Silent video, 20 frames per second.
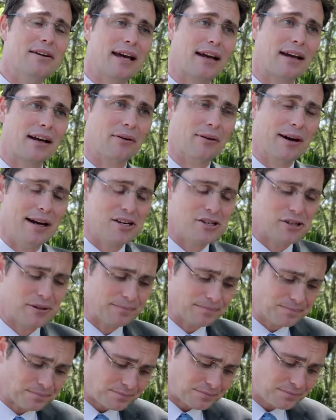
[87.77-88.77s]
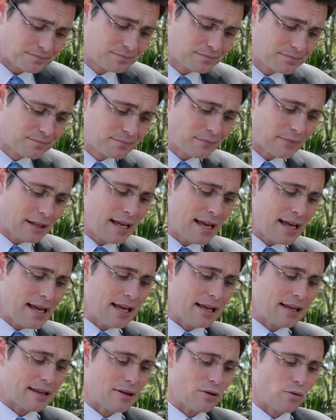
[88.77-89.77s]
Declaration,
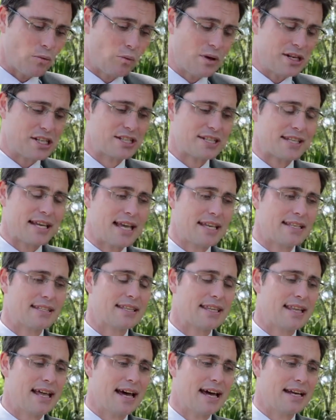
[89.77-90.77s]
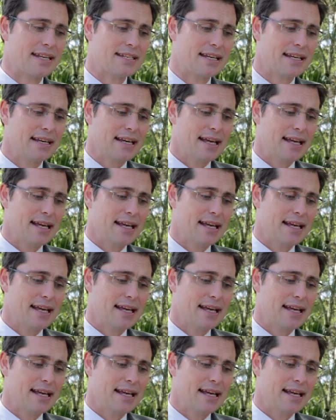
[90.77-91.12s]
which says that